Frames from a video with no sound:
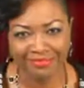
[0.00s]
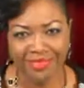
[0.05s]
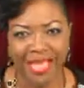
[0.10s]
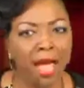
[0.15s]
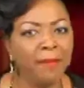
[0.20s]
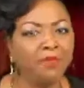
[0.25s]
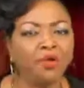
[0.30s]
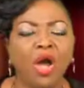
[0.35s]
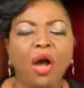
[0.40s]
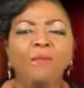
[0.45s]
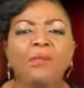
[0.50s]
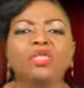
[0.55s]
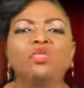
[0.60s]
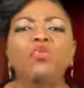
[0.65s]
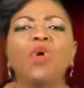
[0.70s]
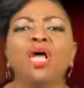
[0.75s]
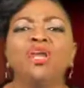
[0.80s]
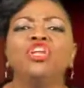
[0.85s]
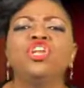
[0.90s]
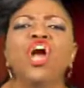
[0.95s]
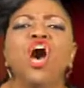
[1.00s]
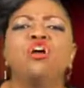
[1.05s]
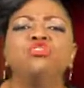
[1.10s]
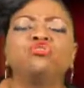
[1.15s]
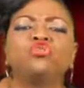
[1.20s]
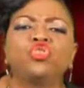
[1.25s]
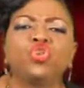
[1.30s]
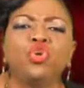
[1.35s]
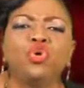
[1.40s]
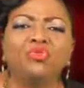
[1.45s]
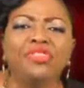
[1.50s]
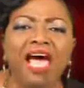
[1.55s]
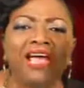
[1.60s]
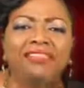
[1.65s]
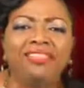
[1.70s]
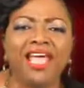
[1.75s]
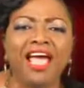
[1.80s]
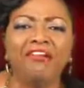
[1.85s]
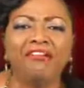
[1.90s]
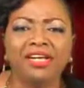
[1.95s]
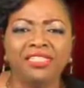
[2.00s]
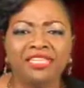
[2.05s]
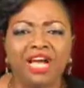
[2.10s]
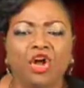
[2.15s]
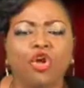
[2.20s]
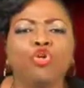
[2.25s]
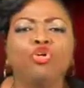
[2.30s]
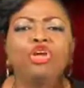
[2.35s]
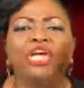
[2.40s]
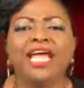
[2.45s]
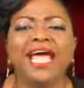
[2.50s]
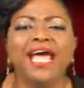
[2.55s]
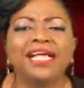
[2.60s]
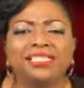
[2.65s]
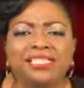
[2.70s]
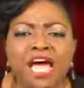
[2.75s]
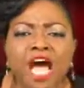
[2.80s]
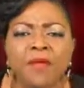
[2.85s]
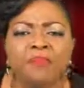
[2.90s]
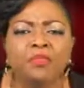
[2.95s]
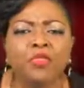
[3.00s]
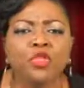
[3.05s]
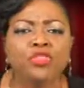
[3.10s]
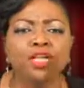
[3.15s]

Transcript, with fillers: I'm coming to announce to you that there is a creator,